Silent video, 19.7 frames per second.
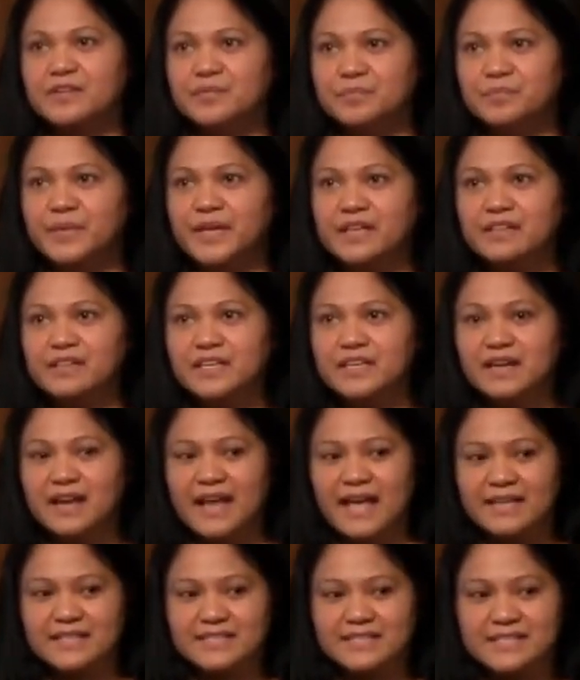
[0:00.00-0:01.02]
building
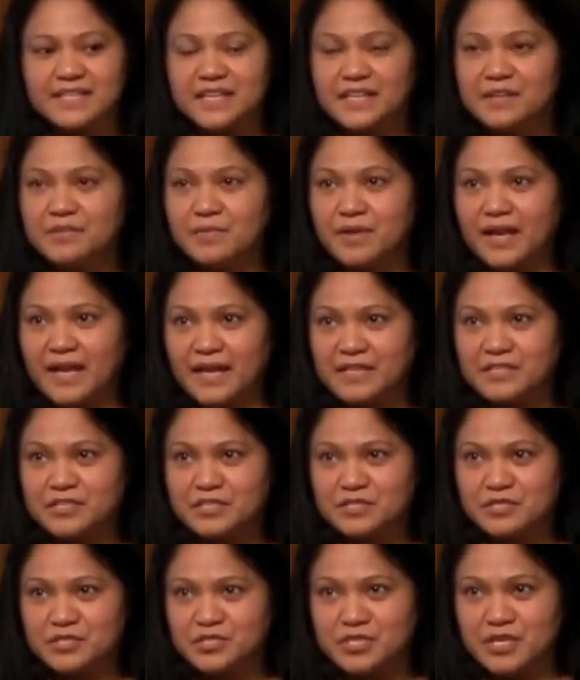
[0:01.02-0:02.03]
lasting
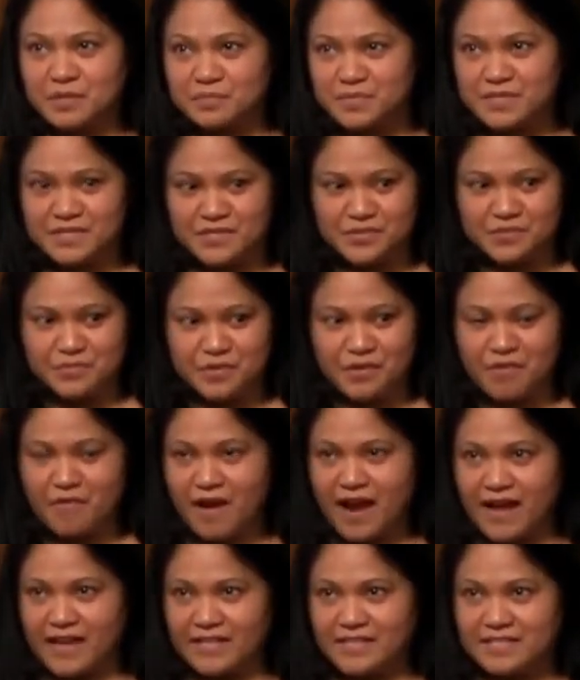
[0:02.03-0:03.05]
relationships through
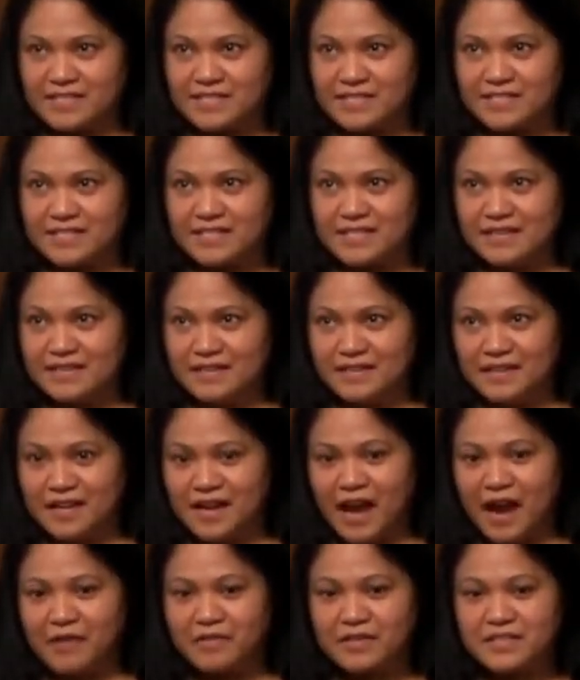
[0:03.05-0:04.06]
Christ,
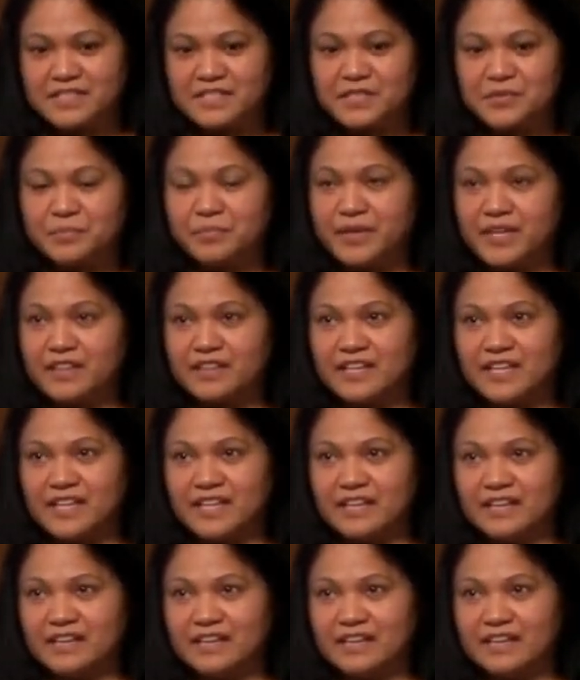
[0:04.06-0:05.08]
character
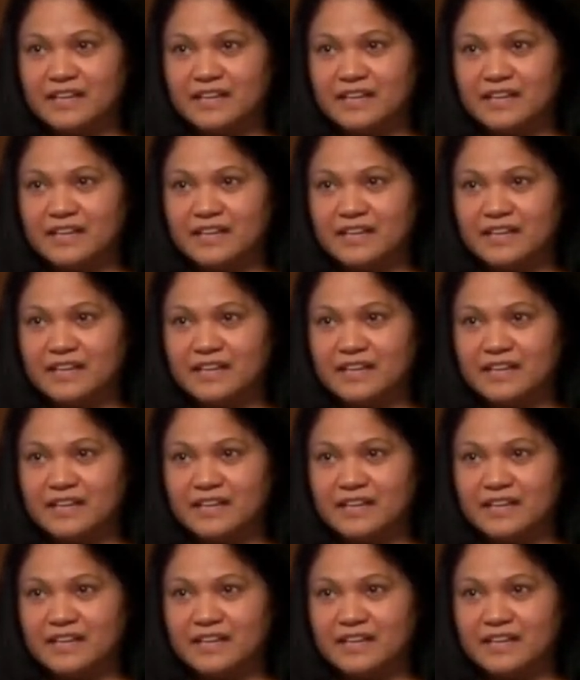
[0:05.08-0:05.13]
building,